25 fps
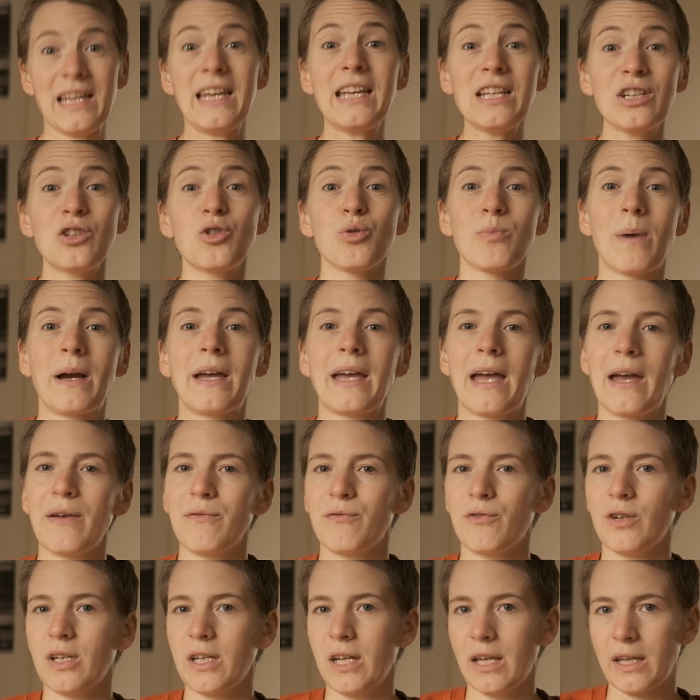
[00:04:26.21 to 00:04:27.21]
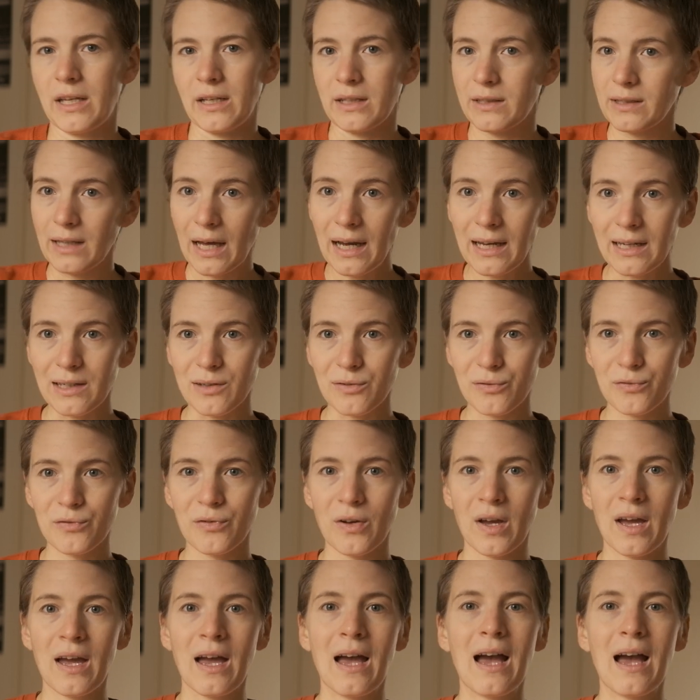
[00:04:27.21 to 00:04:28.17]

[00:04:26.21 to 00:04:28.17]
into my everyday life,